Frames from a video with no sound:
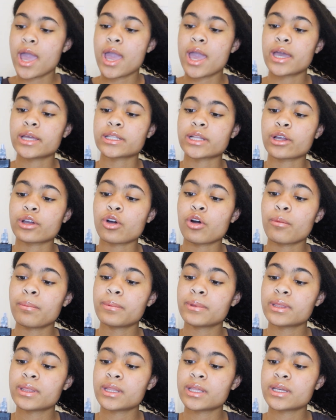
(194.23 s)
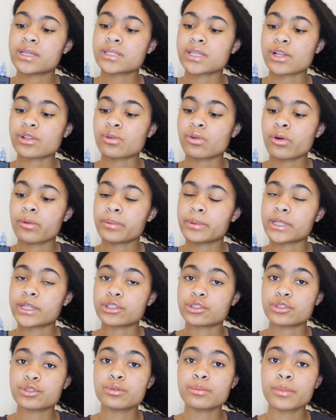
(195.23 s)
And I open this. I don't open
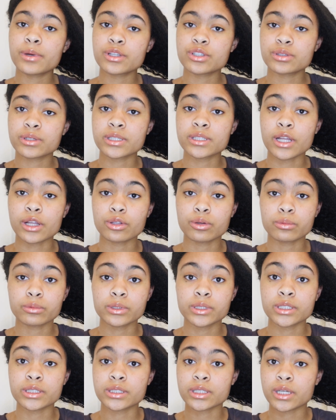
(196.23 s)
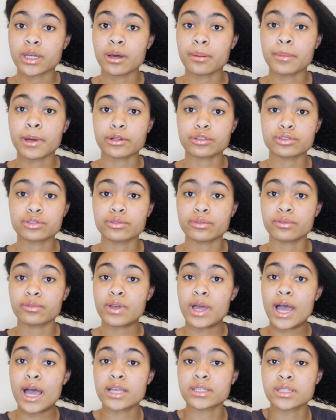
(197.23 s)
it too much because I don't want it to come out too
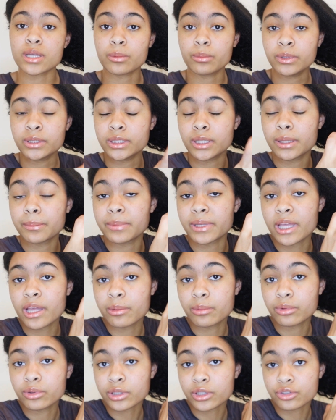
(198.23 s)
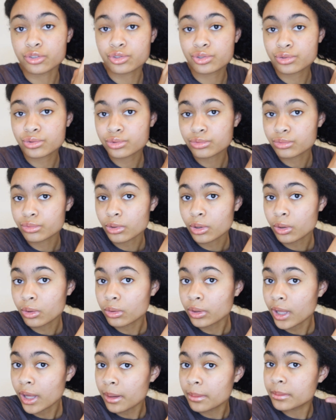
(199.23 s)
fast. I want to be able to
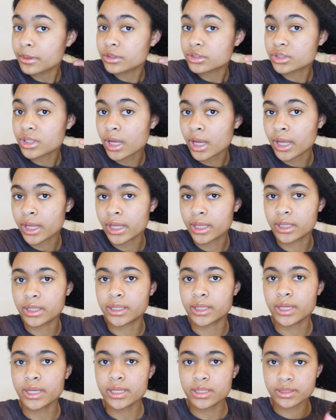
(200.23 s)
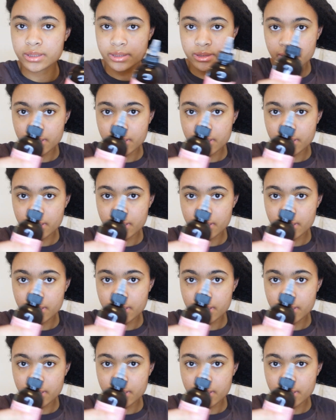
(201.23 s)
control how much I get.